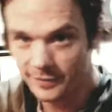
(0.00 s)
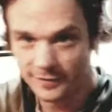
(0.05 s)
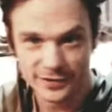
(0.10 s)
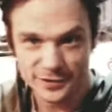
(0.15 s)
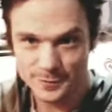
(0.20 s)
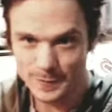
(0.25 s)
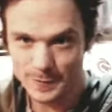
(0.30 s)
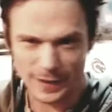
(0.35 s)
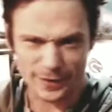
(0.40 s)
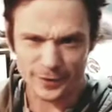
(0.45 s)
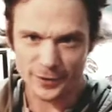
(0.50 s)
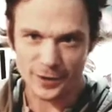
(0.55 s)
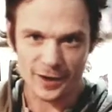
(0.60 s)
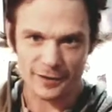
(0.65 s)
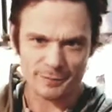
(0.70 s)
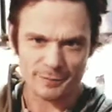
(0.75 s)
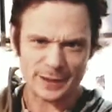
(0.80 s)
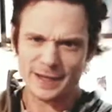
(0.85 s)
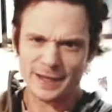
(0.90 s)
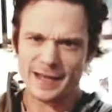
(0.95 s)
it
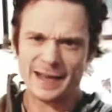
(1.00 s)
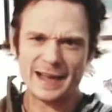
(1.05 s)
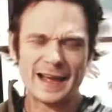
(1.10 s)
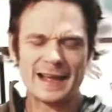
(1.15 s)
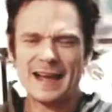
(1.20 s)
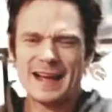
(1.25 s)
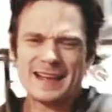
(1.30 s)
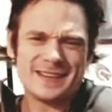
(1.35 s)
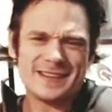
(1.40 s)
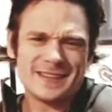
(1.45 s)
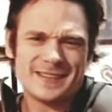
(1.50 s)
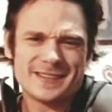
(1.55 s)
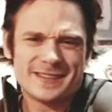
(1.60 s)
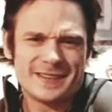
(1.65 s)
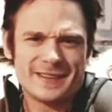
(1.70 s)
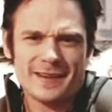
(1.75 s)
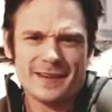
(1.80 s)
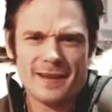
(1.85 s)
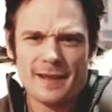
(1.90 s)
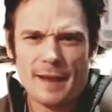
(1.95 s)
off me. Like
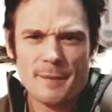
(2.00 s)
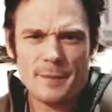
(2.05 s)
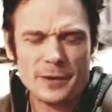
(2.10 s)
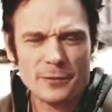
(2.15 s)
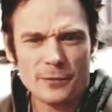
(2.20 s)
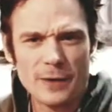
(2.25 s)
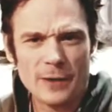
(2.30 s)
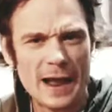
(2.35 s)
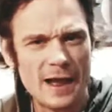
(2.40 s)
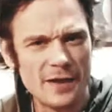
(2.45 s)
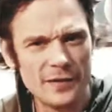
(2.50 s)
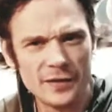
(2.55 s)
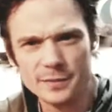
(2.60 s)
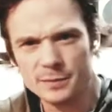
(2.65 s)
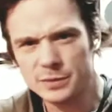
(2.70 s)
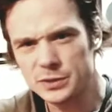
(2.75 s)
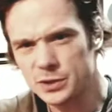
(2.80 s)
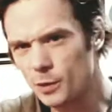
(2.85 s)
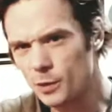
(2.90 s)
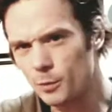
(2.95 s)
I've been around them
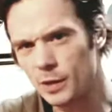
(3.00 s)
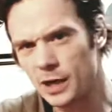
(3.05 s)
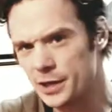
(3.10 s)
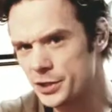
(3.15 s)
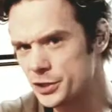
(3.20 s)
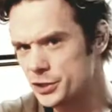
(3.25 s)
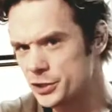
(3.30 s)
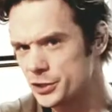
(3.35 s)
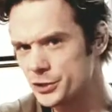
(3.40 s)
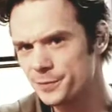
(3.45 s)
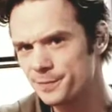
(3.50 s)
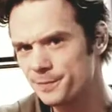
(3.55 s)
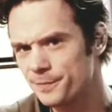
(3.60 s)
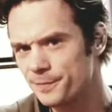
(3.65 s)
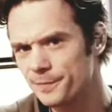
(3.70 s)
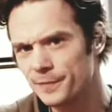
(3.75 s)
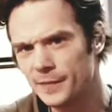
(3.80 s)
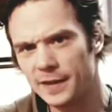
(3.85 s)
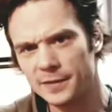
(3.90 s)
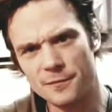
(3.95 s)
so much.
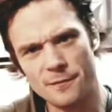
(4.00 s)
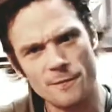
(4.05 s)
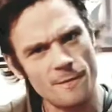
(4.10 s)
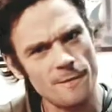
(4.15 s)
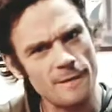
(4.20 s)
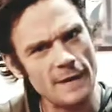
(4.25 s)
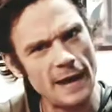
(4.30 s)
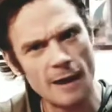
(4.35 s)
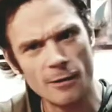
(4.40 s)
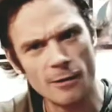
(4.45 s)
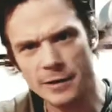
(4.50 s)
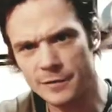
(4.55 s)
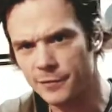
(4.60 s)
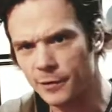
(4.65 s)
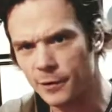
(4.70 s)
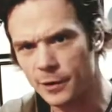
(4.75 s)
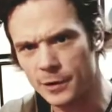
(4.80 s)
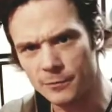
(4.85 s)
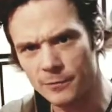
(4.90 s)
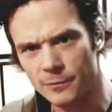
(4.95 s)
Very,
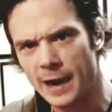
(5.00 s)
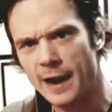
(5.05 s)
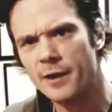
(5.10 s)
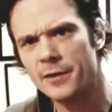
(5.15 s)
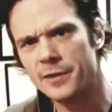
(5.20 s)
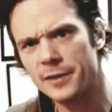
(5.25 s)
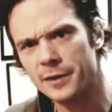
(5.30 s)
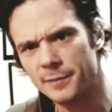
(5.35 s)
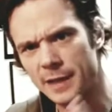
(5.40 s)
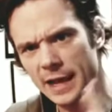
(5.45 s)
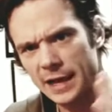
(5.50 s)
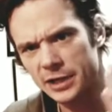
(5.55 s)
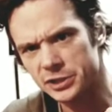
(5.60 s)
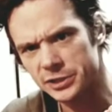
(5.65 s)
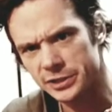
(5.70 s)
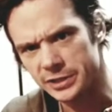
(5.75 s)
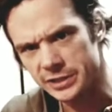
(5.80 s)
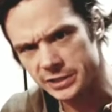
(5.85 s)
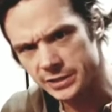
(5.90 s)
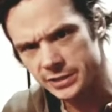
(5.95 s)
very rare that I'm
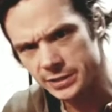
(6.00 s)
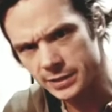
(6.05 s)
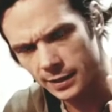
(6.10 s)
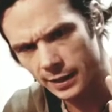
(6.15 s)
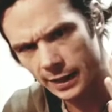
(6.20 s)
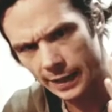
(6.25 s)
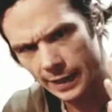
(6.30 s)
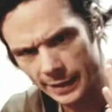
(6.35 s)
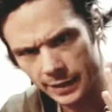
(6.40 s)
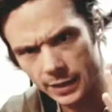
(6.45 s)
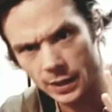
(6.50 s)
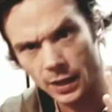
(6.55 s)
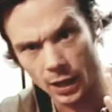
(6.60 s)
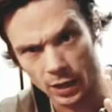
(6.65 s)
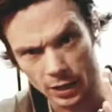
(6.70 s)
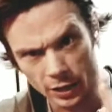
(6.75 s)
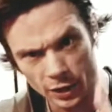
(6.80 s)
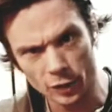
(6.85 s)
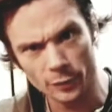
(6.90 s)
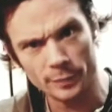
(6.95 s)
actually like a
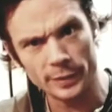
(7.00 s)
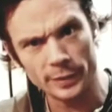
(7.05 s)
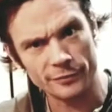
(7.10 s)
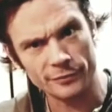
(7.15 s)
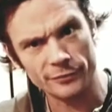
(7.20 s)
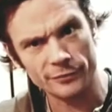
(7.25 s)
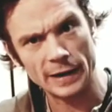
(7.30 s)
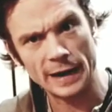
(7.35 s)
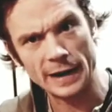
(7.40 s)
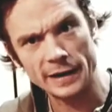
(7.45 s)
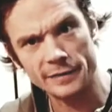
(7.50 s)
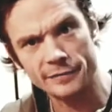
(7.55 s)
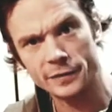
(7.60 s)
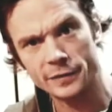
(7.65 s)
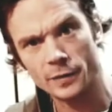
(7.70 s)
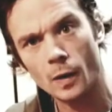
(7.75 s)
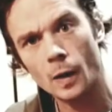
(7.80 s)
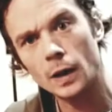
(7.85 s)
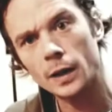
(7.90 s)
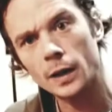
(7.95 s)
little bit afraid of a
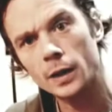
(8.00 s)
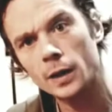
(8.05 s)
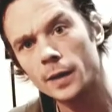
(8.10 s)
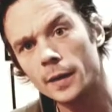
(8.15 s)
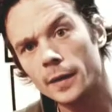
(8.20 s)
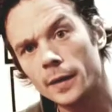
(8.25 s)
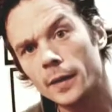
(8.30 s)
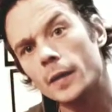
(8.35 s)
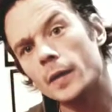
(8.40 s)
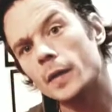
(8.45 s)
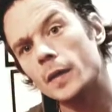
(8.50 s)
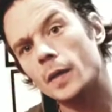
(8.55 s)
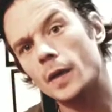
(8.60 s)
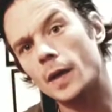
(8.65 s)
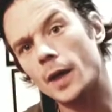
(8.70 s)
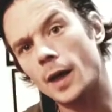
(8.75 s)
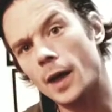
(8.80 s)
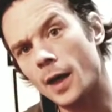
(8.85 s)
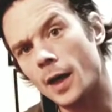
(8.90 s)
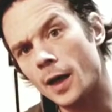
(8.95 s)
dog.
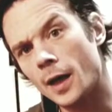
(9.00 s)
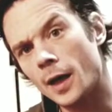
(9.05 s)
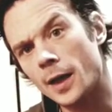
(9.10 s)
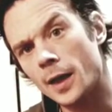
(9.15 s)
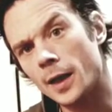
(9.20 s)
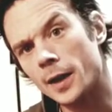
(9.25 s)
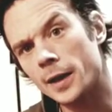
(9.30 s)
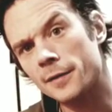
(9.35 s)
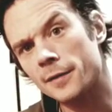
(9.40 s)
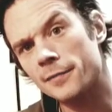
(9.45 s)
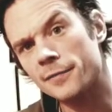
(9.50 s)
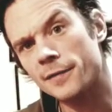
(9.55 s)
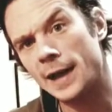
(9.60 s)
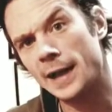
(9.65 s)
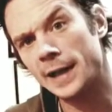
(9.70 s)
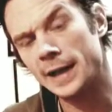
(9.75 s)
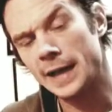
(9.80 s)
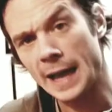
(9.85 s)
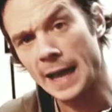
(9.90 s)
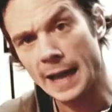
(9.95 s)
And if
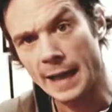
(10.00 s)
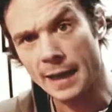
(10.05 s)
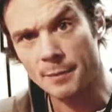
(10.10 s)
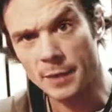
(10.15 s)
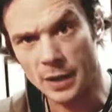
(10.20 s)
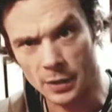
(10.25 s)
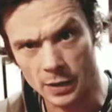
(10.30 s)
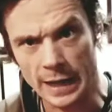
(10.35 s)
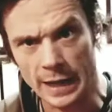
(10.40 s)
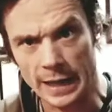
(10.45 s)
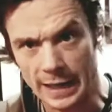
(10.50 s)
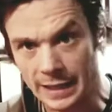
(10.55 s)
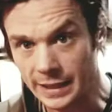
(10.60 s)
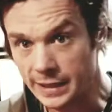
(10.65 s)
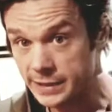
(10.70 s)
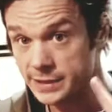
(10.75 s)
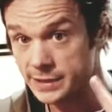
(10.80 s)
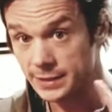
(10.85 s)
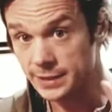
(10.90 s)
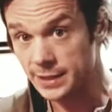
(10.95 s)
I am, I
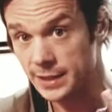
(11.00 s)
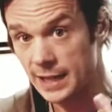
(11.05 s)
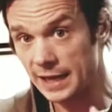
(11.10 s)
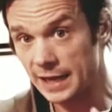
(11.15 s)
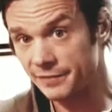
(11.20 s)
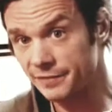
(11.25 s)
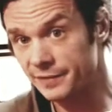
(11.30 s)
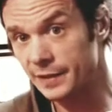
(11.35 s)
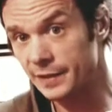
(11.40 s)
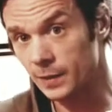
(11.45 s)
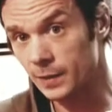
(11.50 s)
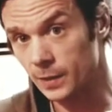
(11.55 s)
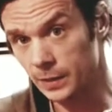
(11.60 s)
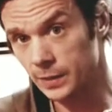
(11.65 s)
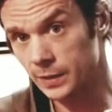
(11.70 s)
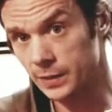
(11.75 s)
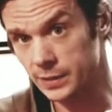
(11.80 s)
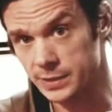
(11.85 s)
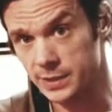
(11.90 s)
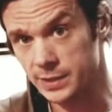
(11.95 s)
listen to that fear
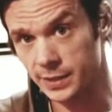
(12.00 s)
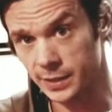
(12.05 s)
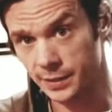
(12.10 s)
because